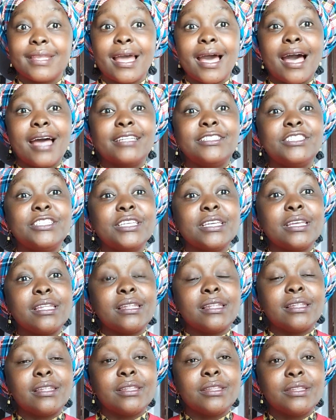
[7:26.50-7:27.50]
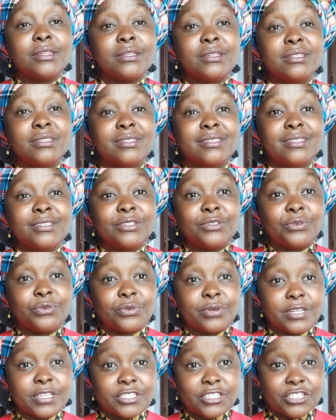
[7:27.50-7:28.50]
until you
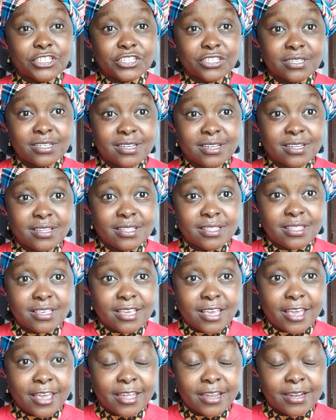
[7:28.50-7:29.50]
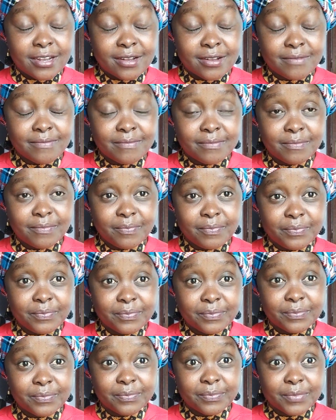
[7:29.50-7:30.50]
reach the end.
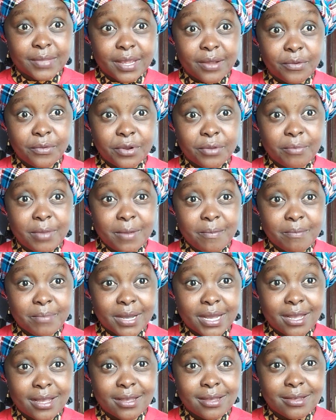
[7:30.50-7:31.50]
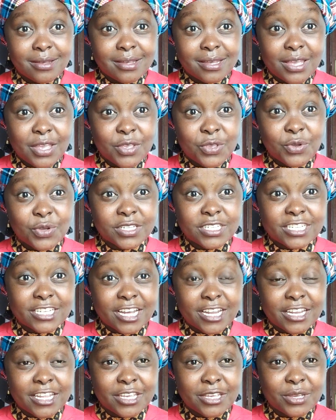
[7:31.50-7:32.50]
Remember, your
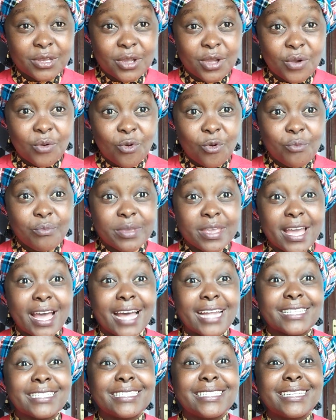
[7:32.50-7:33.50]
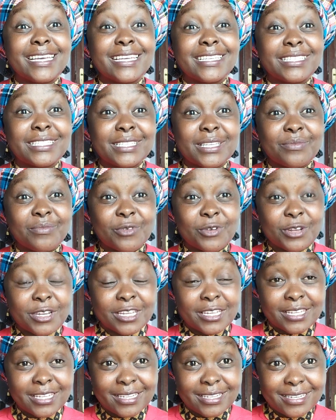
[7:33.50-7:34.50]
journey will be a
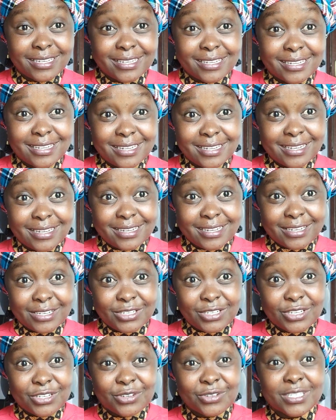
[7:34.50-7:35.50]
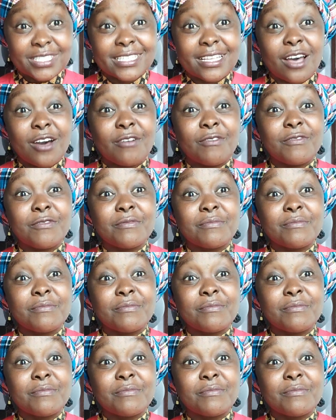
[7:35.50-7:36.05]
testimony to yourself